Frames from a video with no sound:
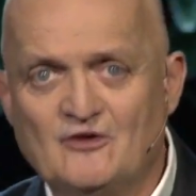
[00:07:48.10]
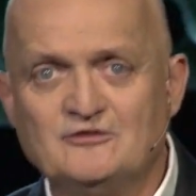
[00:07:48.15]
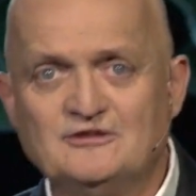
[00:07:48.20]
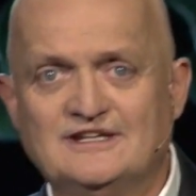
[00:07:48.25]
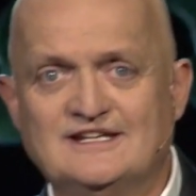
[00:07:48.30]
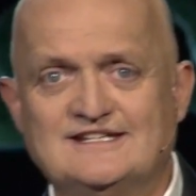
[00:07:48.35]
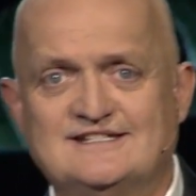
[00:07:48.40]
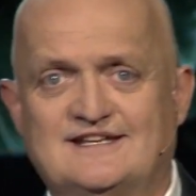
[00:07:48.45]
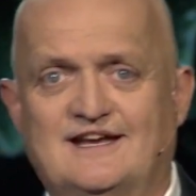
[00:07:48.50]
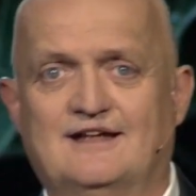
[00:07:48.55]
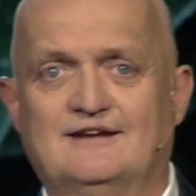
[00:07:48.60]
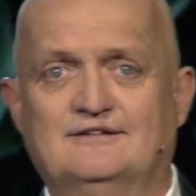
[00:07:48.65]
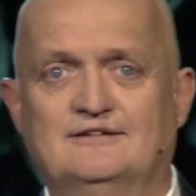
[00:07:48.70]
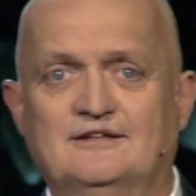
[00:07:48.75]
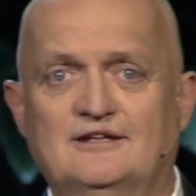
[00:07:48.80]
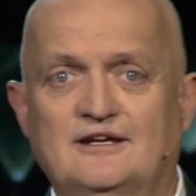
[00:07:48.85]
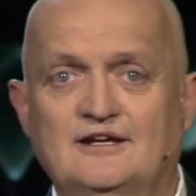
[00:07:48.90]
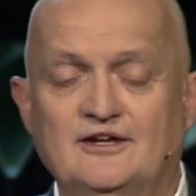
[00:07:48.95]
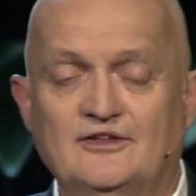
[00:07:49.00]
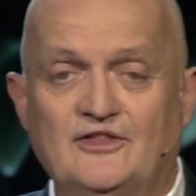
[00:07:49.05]
only
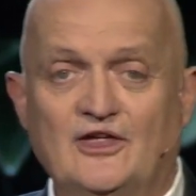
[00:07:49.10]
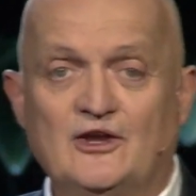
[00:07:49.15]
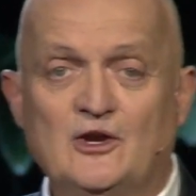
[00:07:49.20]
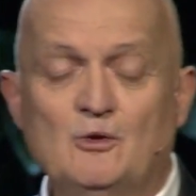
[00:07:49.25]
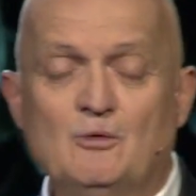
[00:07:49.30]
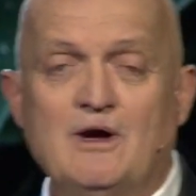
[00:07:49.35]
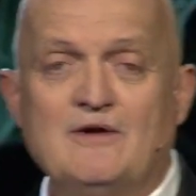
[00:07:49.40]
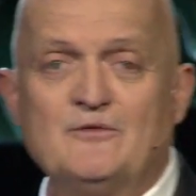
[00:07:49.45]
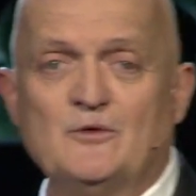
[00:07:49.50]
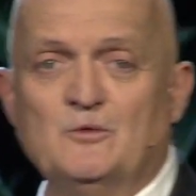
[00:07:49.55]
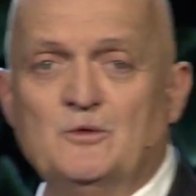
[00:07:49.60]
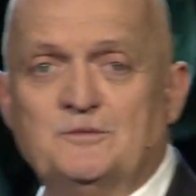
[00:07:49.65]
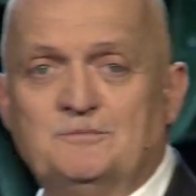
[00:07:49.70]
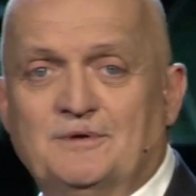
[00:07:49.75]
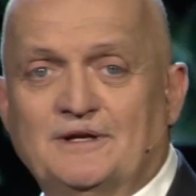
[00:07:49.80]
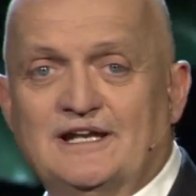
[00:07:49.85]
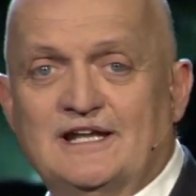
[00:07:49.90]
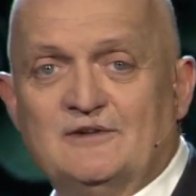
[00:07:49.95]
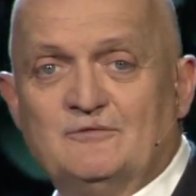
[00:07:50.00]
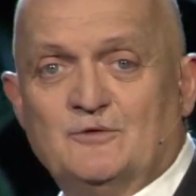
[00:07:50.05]
son, that whoever would
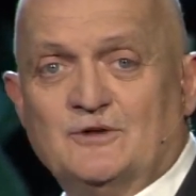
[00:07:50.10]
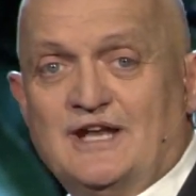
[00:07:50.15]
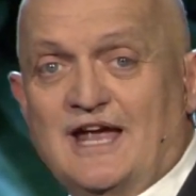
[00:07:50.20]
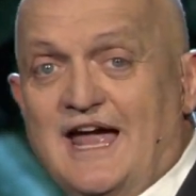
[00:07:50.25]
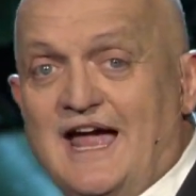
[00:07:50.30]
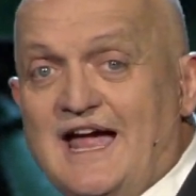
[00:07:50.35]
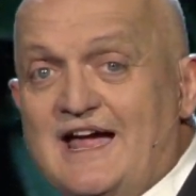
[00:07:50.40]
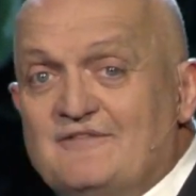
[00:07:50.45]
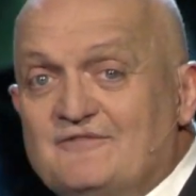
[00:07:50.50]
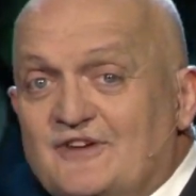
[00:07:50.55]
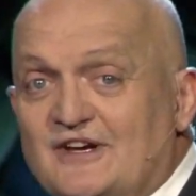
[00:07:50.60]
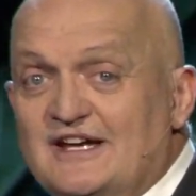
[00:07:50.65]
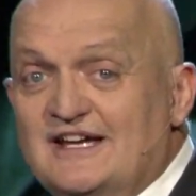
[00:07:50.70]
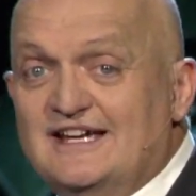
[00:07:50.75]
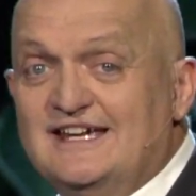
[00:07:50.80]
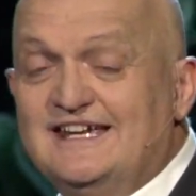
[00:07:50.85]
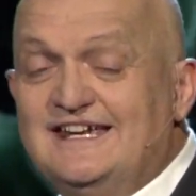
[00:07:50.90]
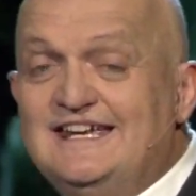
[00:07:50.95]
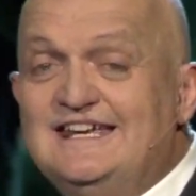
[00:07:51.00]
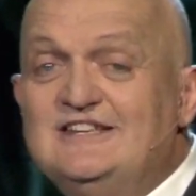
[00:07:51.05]
believe would have
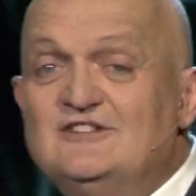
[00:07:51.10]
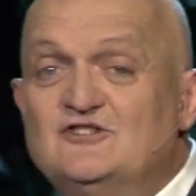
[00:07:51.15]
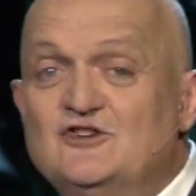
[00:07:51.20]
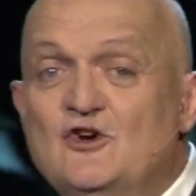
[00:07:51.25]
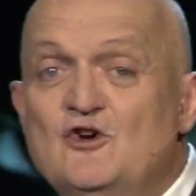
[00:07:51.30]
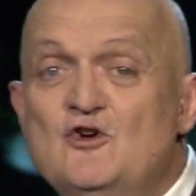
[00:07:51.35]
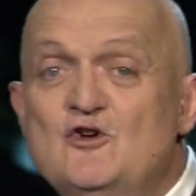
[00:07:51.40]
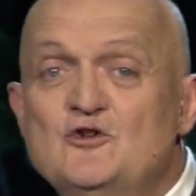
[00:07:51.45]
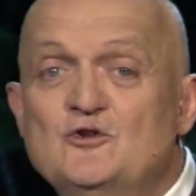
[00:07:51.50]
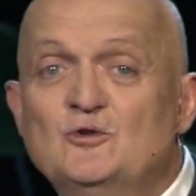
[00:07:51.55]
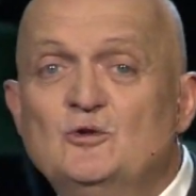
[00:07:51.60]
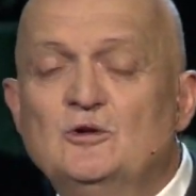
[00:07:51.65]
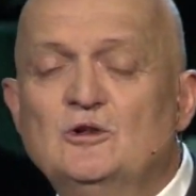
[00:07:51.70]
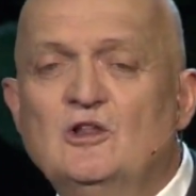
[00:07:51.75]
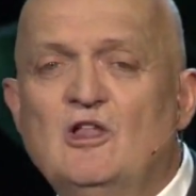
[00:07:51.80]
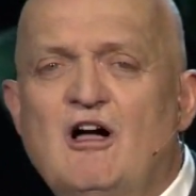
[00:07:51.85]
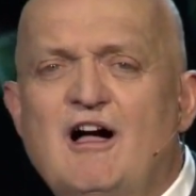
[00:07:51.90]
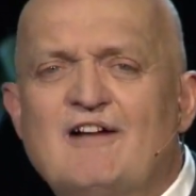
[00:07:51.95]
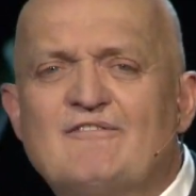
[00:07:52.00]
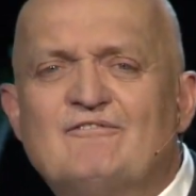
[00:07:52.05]
eternal
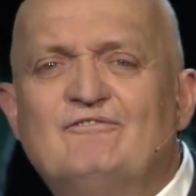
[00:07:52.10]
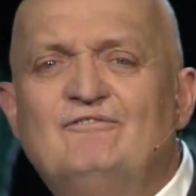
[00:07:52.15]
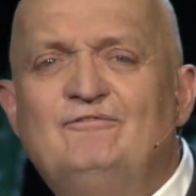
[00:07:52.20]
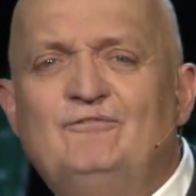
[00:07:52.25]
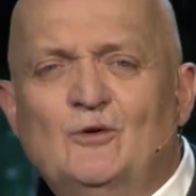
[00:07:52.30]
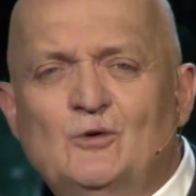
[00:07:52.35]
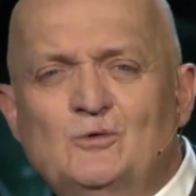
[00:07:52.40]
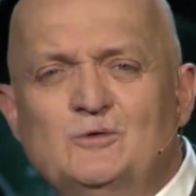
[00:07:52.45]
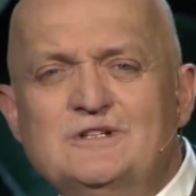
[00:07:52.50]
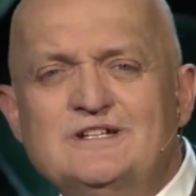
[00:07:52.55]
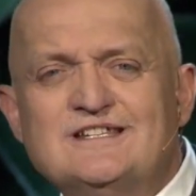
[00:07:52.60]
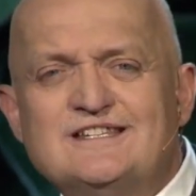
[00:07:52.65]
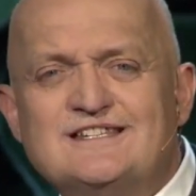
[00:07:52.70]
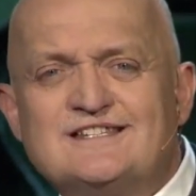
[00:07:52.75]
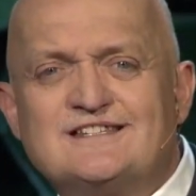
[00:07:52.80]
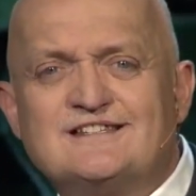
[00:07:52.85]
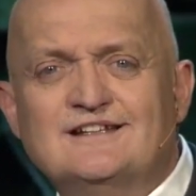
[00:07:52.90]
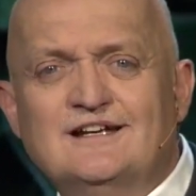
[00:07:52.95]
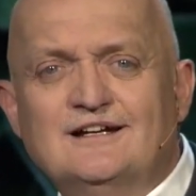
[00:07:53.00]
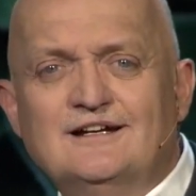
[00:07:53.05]
life,
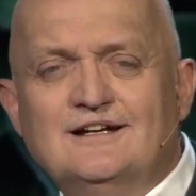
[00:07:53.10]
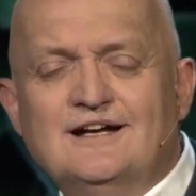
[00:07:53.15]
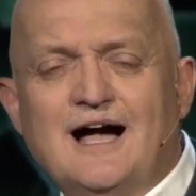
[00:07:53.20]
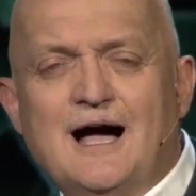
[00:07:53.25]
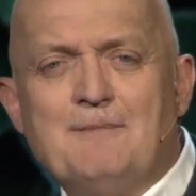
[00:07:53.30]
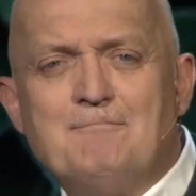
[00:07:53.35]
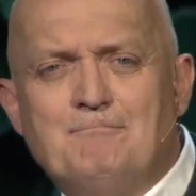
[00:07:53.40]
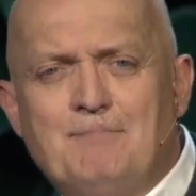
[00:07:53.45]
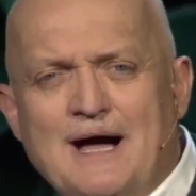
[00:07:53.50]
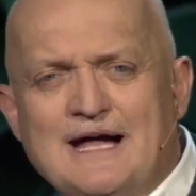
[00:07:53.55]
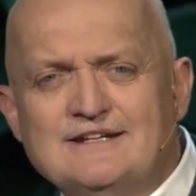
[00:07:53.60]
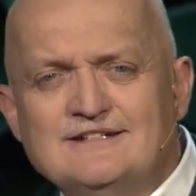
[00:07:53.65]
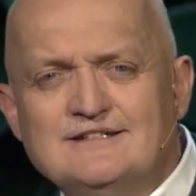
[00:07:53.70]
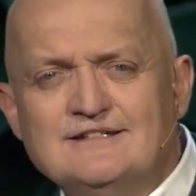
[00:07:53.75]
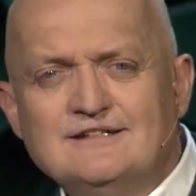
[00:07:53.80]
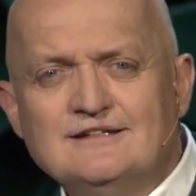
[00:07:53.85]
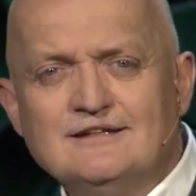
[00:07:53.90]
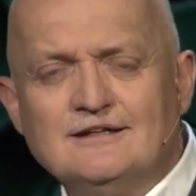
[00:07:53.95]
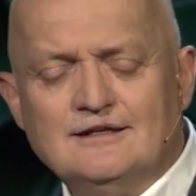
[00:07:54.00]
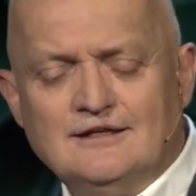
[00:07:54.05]
fullness,
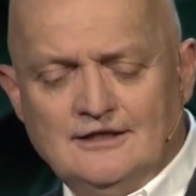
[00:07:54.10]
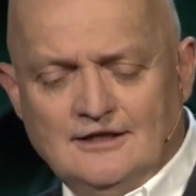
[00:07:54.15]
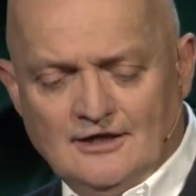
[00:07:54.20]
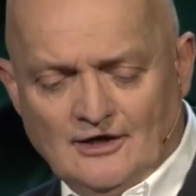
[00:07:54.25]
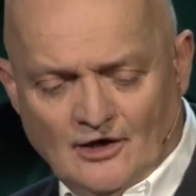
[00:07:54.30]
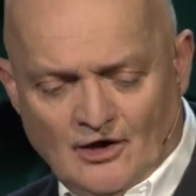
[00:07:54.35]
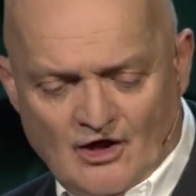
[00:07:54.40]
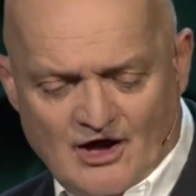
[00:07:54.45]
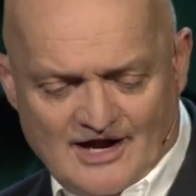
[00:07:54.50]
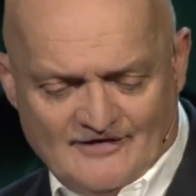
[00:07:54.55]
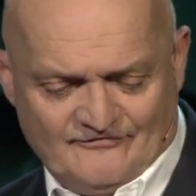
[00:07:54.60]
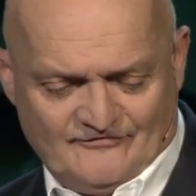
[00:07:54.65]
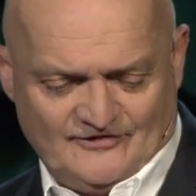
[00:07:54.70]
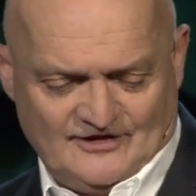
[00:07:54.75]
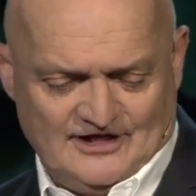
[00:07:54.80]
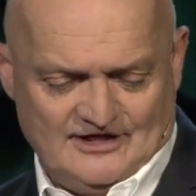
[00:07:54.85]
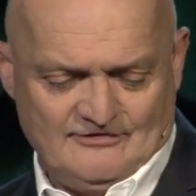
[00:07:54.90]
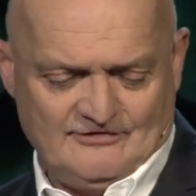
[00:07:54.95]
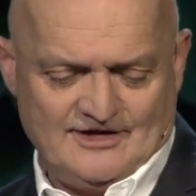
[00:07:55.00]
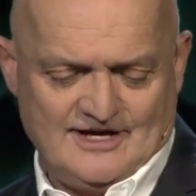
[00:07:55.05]
abundant life
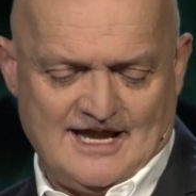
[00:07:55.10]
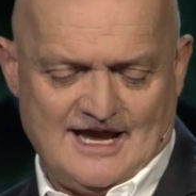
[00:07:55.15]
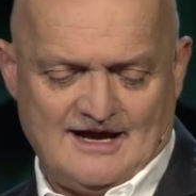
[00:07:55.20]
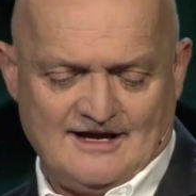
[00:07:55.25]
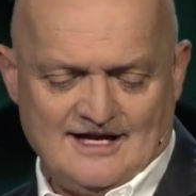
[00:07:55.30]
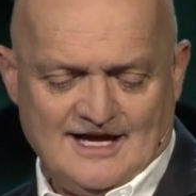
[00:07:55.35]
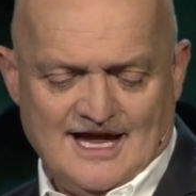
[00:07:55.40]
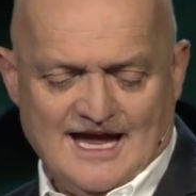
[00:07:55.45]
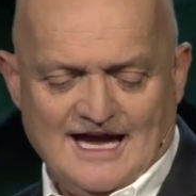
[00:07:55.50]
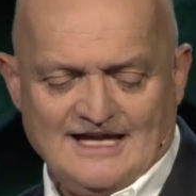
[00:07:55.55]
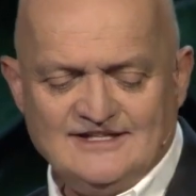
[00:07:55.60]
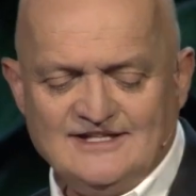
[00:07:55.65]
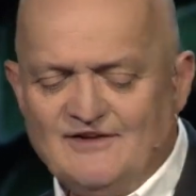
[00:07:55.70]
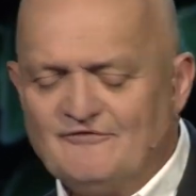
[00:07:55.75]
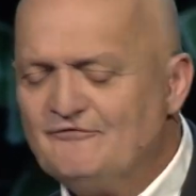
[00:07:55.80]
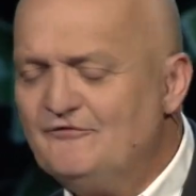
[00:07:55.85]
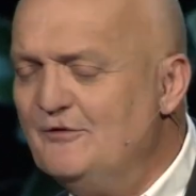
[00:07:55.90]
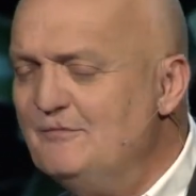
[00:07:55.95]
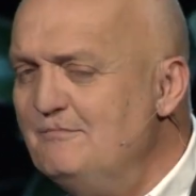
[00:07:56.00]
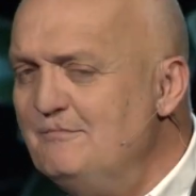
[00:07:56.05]
here and now. And
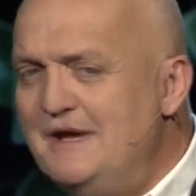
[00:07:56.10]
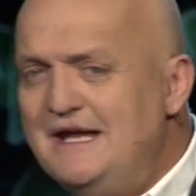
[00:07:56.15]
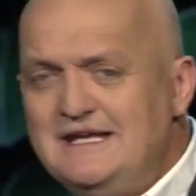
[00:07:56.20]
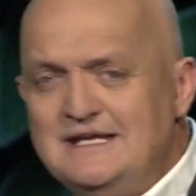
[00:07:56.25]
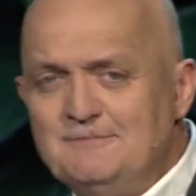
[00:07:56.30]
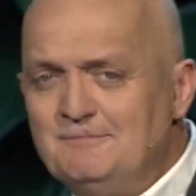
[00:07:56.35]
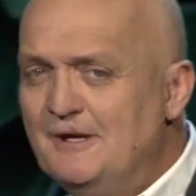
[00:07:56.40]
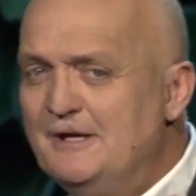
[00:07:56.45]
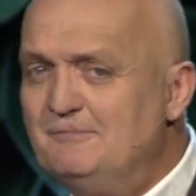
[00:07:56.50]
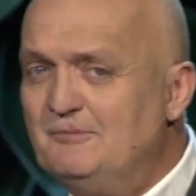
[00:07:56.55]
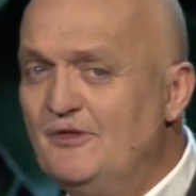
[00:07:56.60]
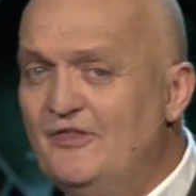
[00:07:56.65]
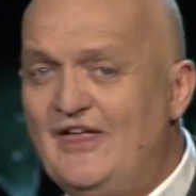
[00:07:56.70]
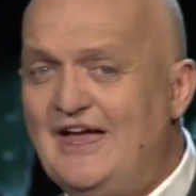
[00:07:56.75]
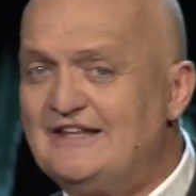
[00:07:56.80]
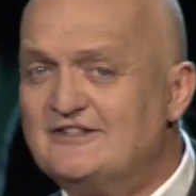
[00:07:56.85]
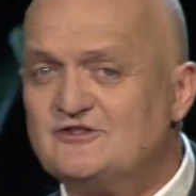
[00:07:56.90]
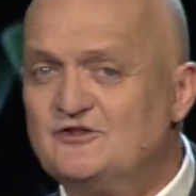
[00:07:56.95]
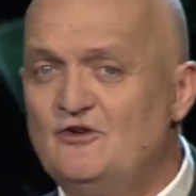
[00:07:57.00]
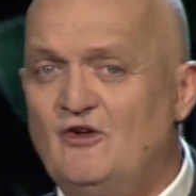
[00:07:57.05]
yet for many people,
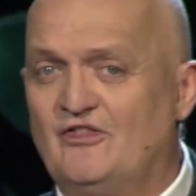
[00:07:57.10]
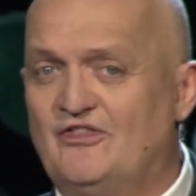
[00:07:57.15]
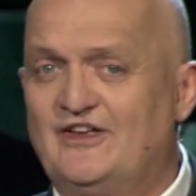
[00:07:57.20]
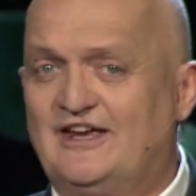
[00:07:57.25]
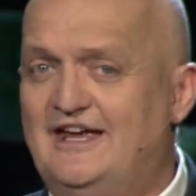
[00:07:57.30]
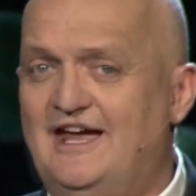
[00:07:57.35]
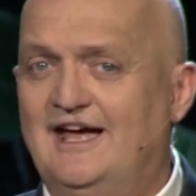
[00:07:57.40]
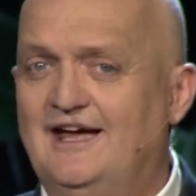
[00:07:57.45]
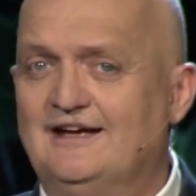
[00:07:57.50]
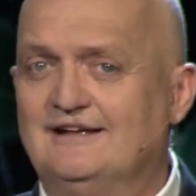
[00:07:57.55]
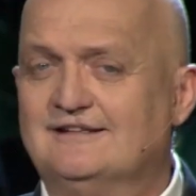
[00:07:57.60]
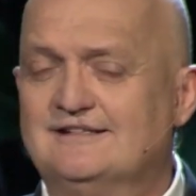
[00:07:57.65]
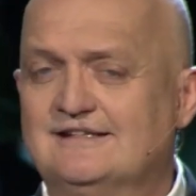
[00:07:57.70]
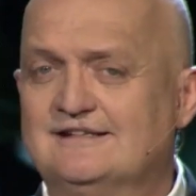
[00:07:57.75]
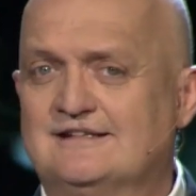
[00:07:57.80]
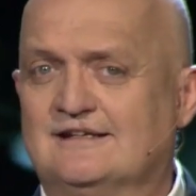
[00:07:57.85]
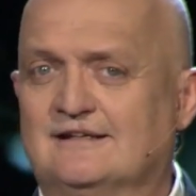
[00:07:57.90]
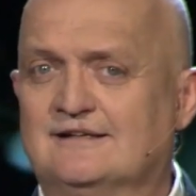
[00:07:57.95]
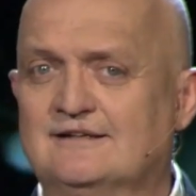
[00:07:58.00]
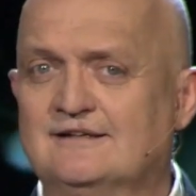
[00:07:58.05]
that's not the case,
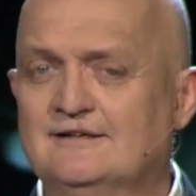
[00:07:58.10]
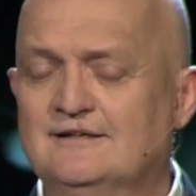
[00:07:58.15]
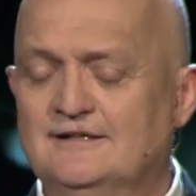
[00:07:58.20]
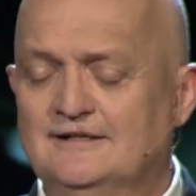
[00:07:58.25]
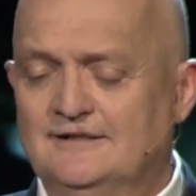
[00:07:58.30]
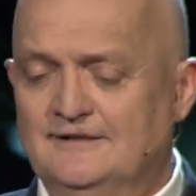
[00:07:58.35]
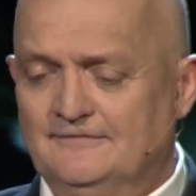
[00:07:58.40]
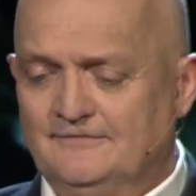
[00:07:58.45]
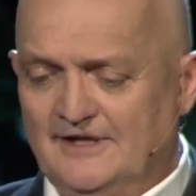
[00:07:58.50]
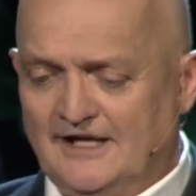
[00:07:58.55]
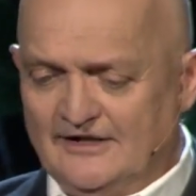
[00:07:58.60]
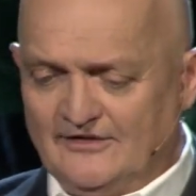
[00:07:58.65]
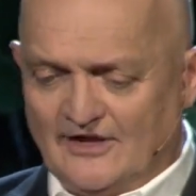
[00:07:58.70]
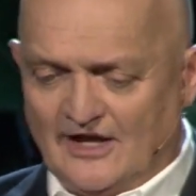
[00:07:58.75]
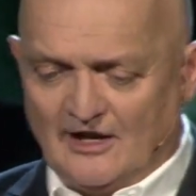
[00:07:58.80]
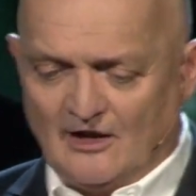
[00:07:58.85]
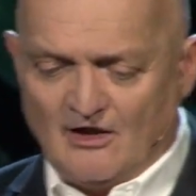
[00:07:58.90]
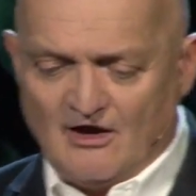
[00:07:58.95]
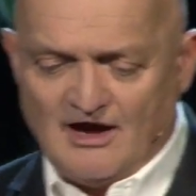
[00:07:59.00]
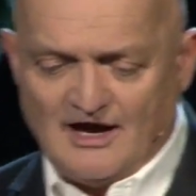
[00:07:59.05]
is it, in
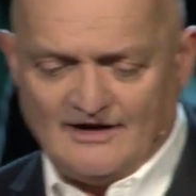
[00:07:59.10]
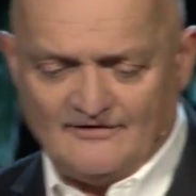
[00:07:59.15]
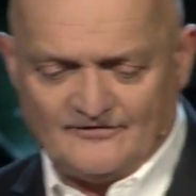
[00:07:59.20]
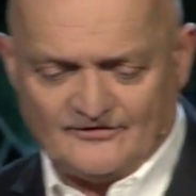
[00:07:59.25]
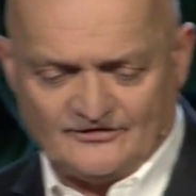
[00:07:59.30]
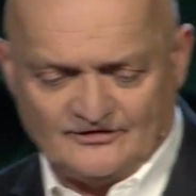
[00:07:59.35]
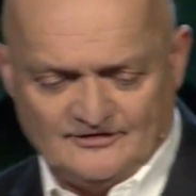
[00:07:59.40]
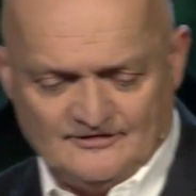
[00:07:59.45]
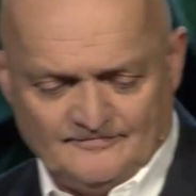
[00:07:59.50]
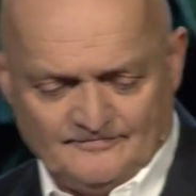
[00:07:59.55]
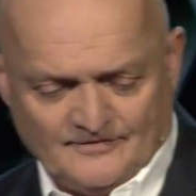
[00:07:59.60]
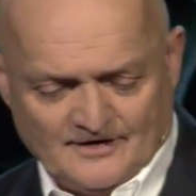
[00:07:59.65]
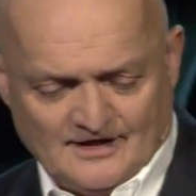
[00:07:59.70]
their lives?